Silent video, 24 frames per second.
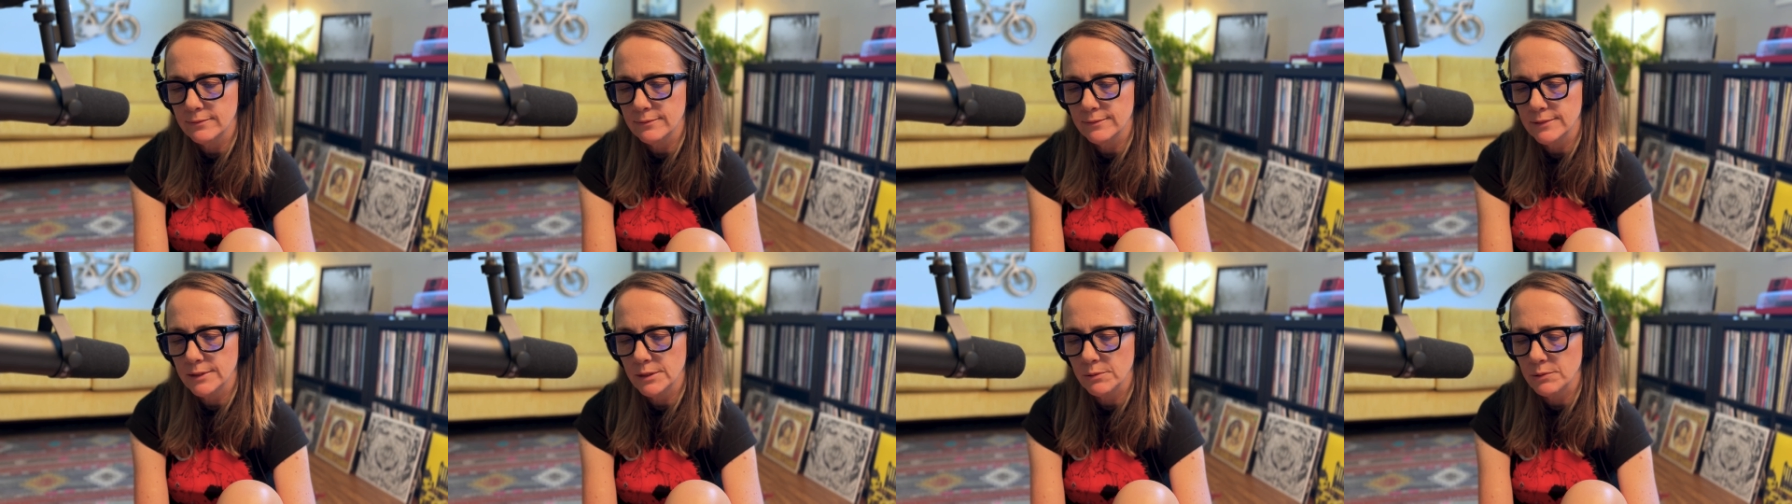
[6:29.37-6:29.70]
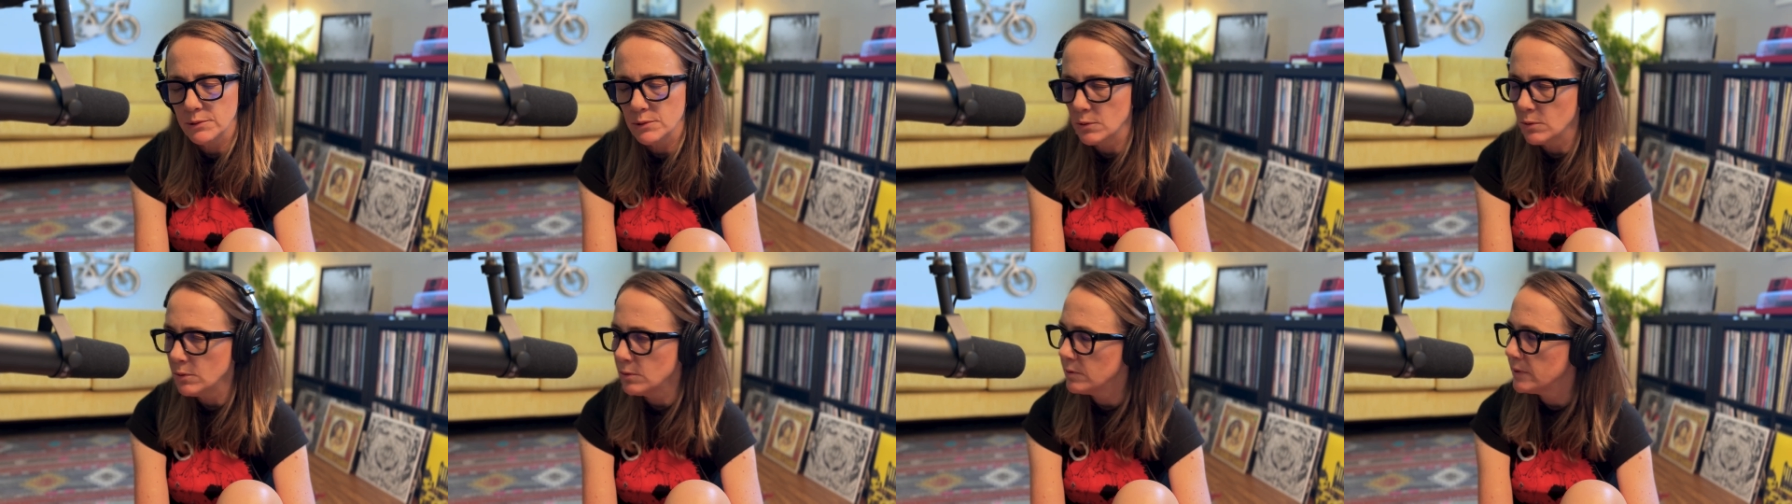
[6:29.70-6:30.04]
She
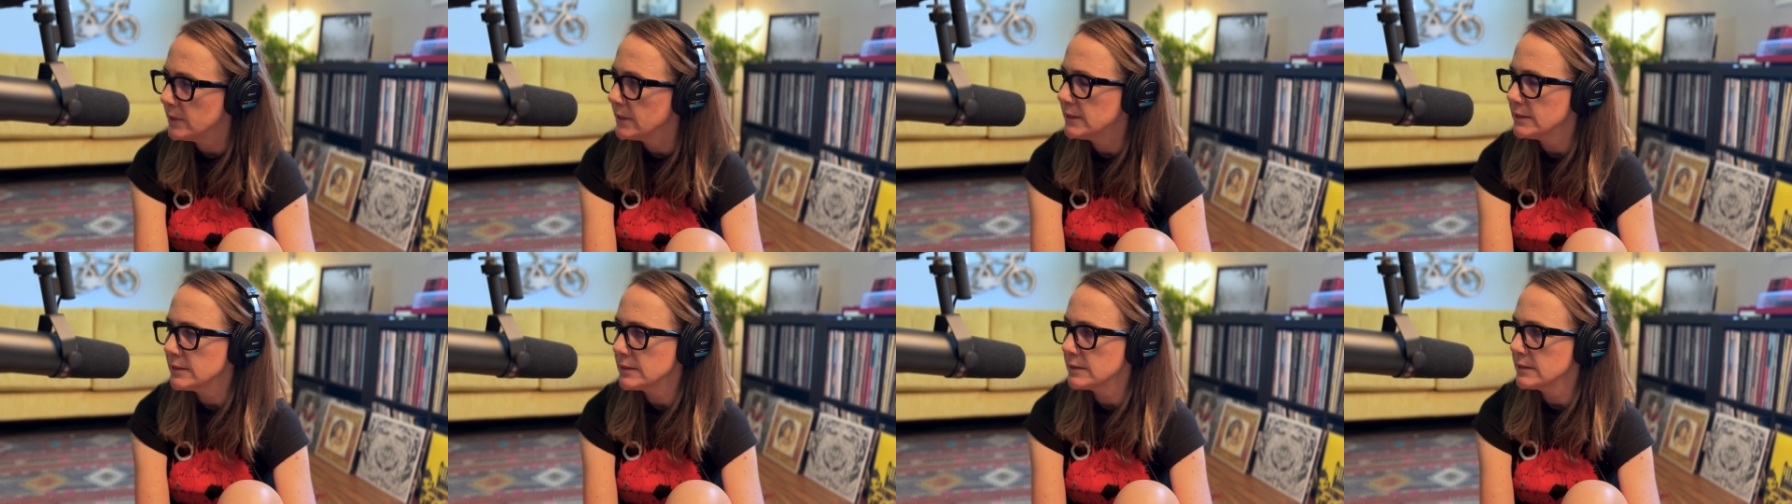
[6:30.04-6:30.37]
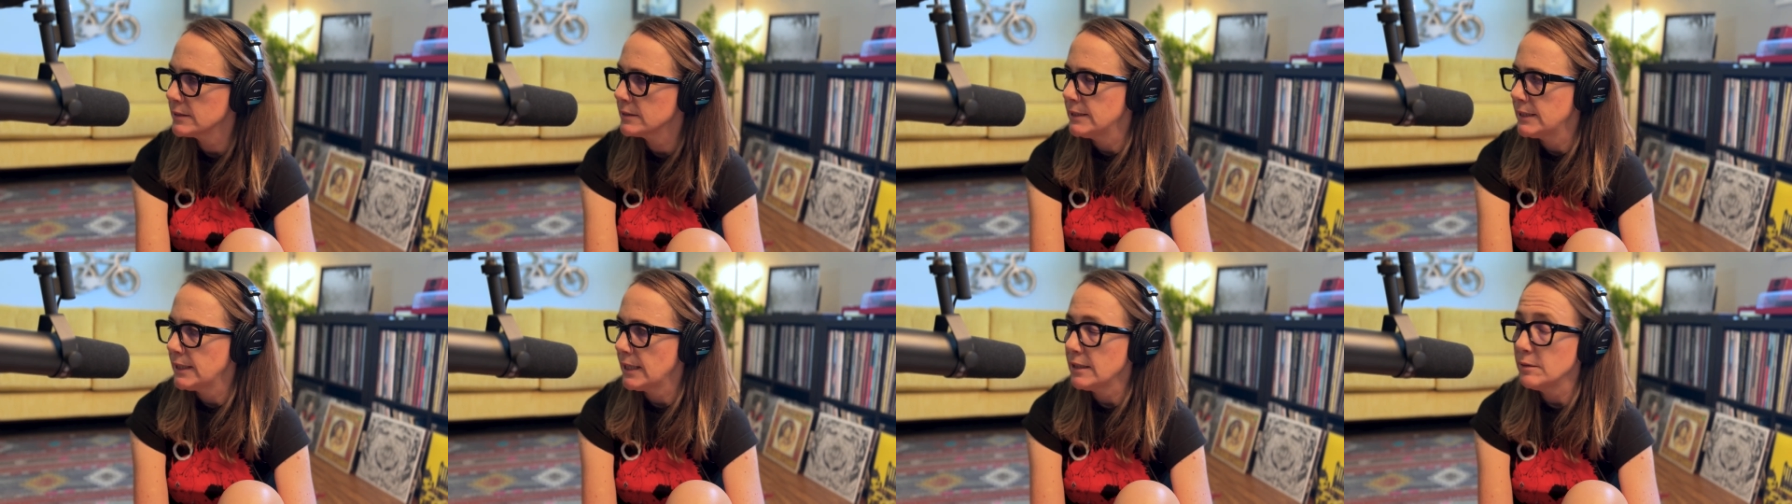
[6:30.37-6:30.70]
was
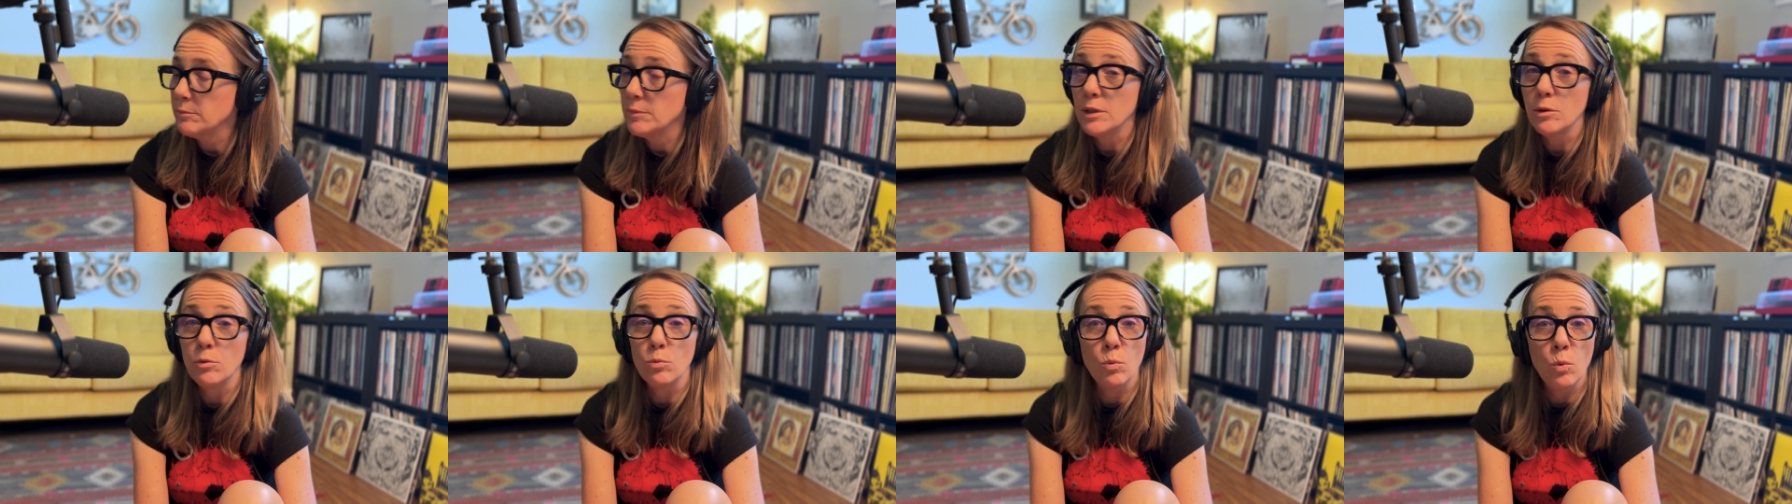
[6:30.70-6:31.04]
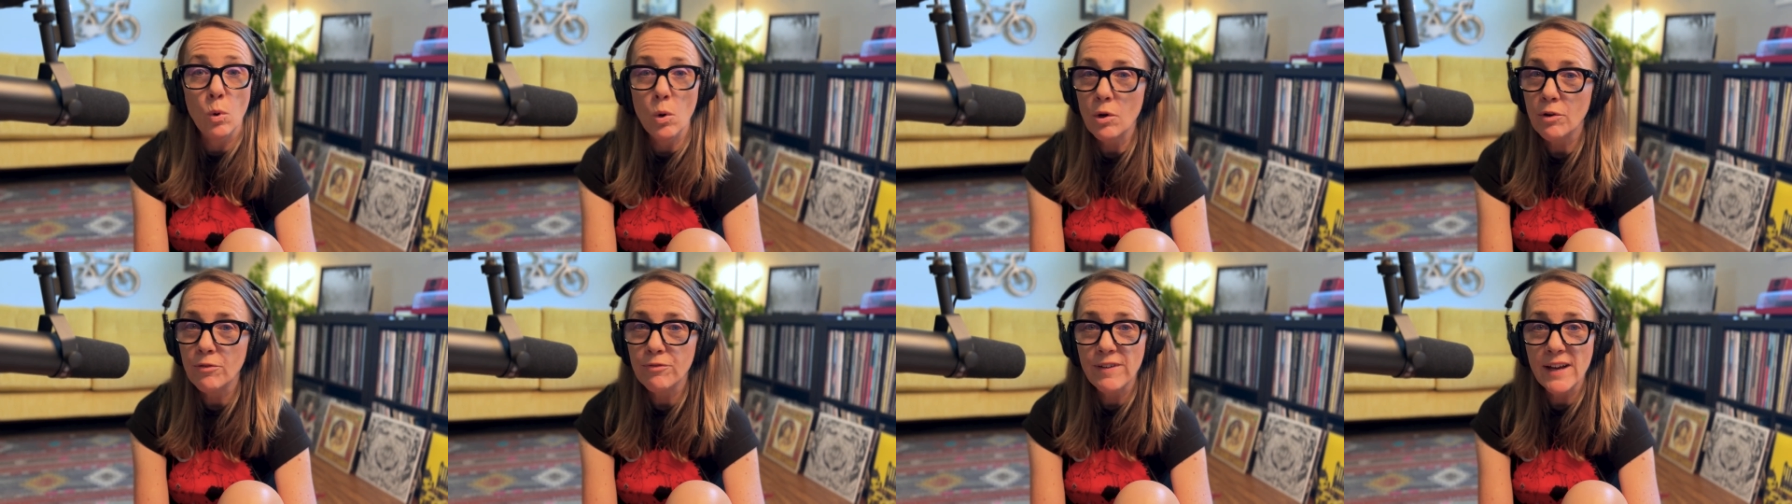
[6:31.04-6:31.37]
always telling me to
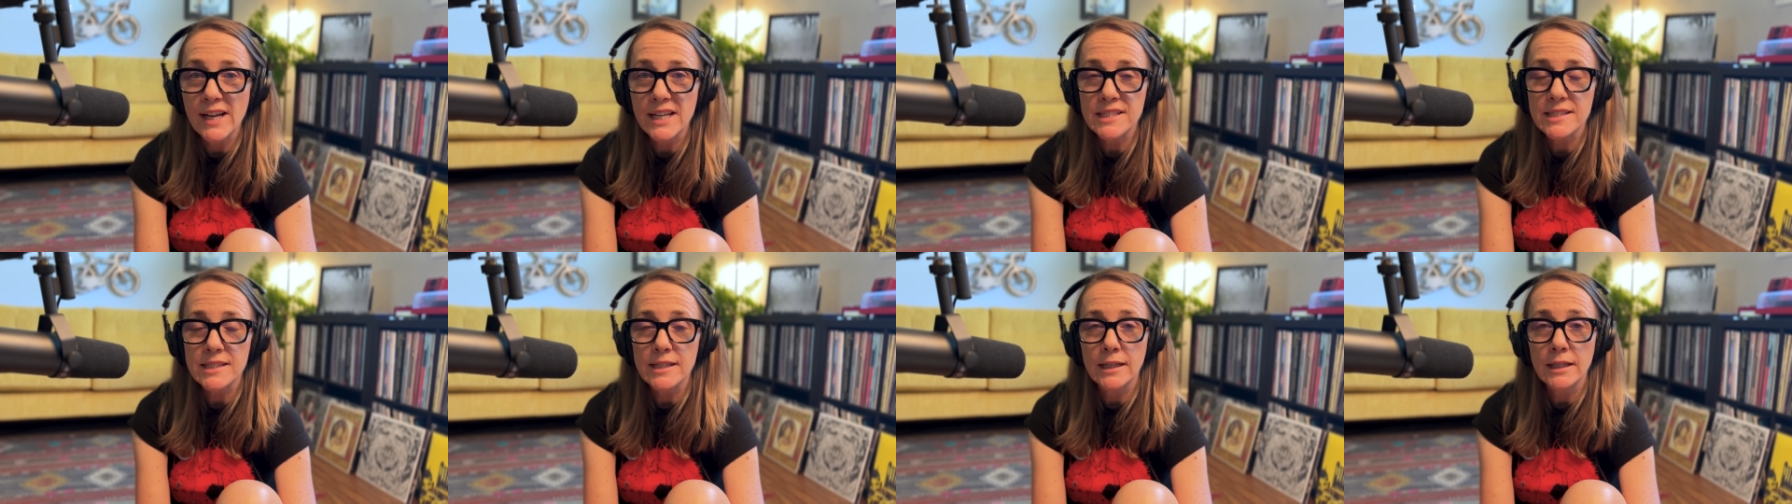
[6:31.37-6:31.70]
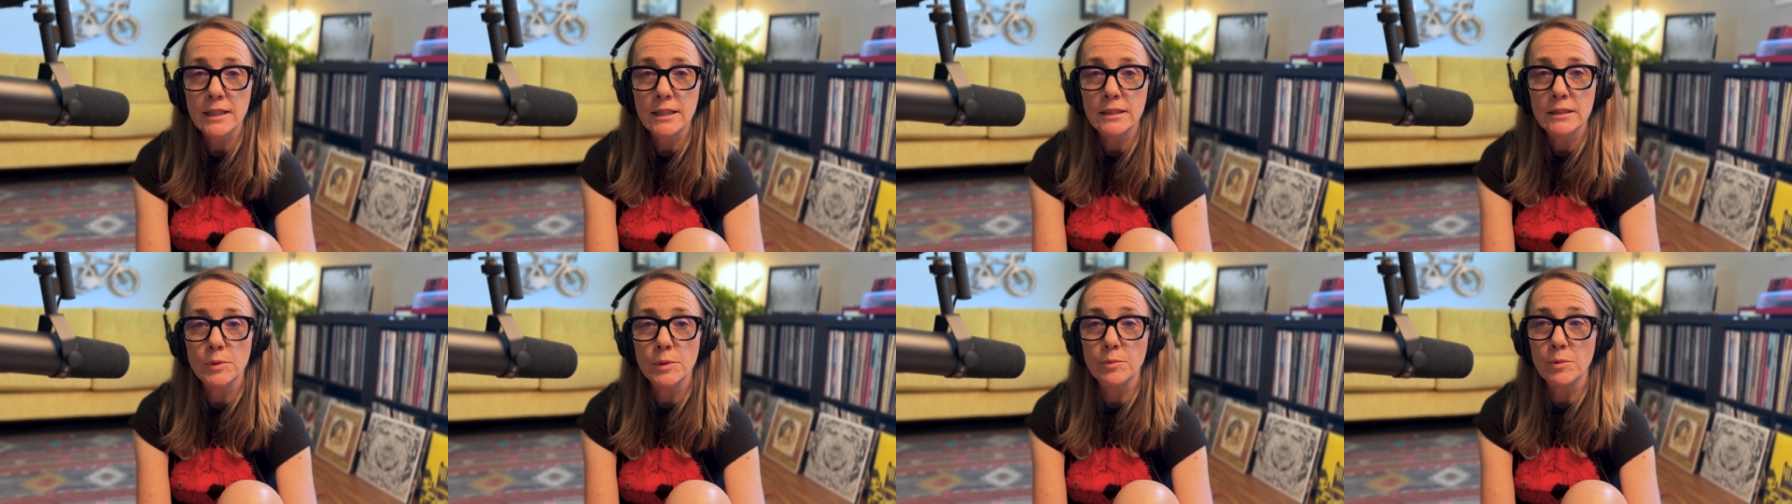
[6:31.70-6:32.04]
walk faster
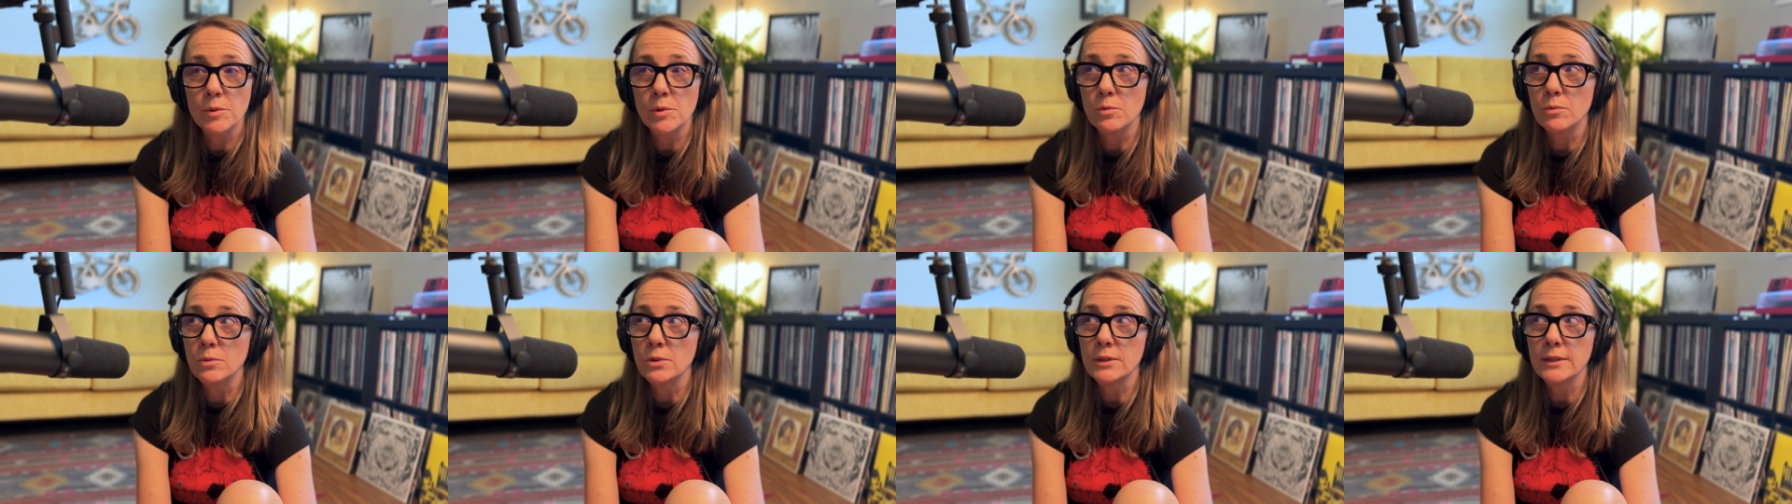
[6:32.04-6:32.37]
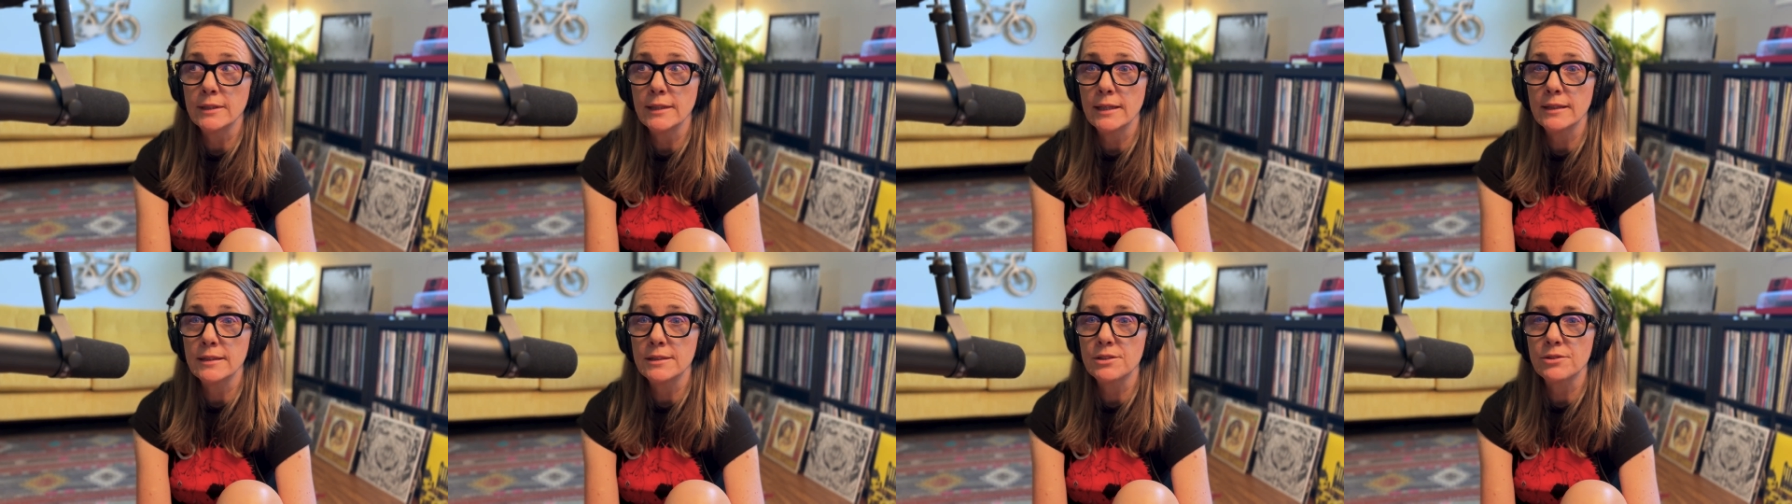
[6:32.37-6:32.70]
when we were
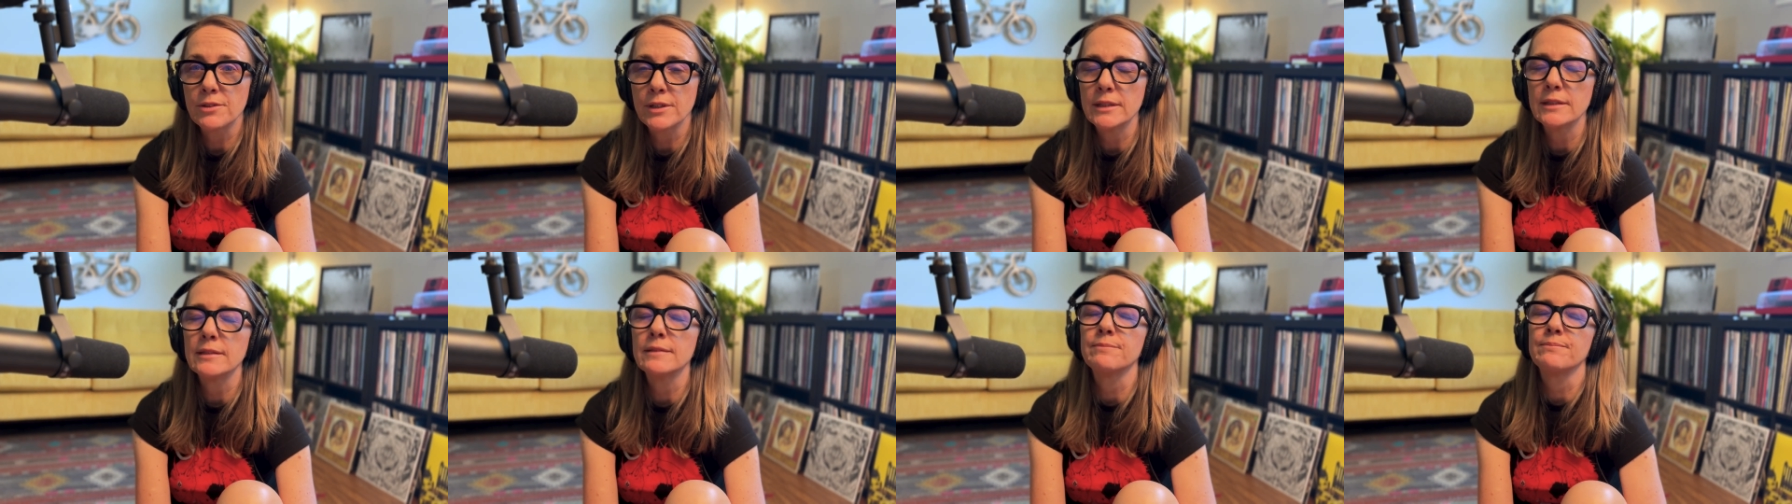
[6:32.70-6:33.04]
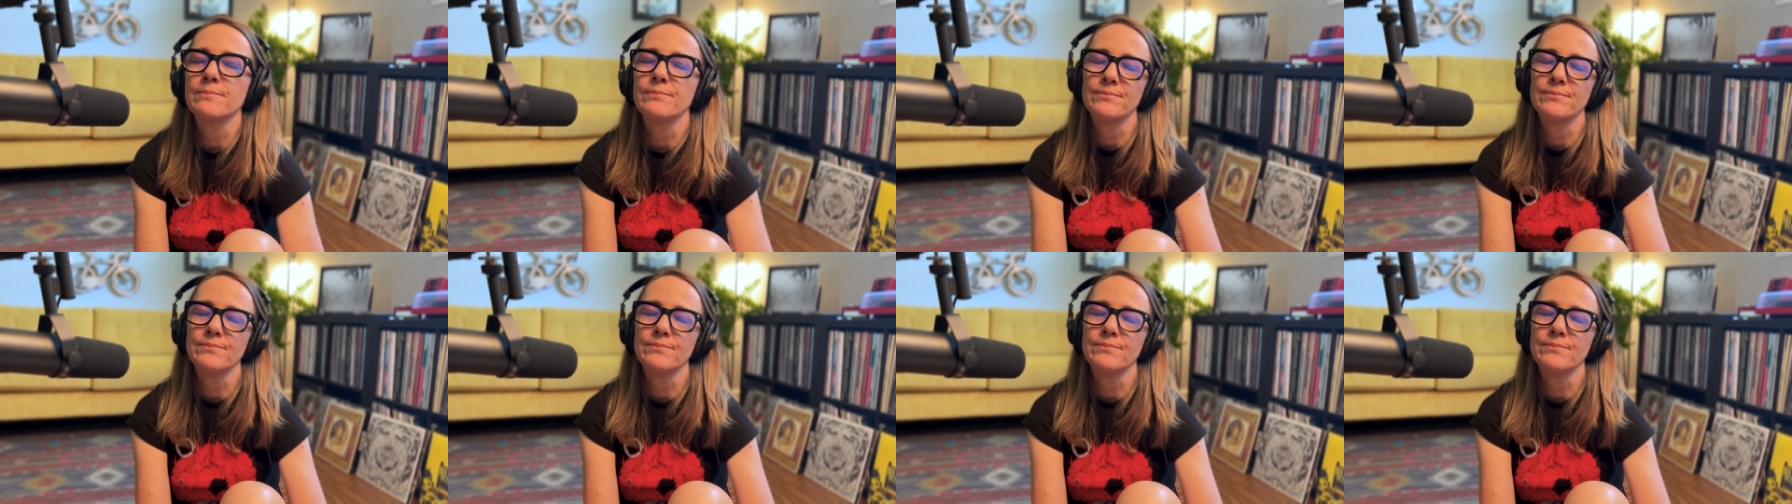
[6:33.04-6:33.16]
walking down the street.